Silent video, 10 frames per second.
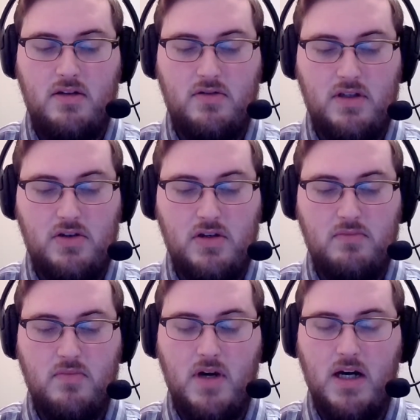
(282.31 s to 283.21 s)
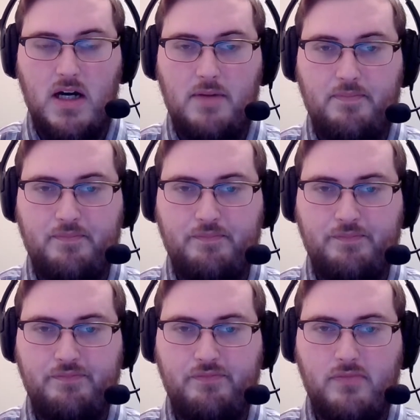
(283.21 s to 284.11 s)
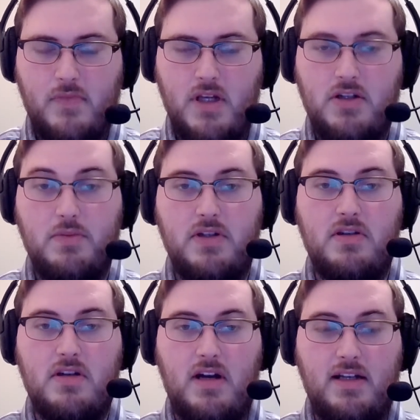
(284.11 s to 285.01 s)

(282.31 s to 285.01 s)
See, she, uh, she positions an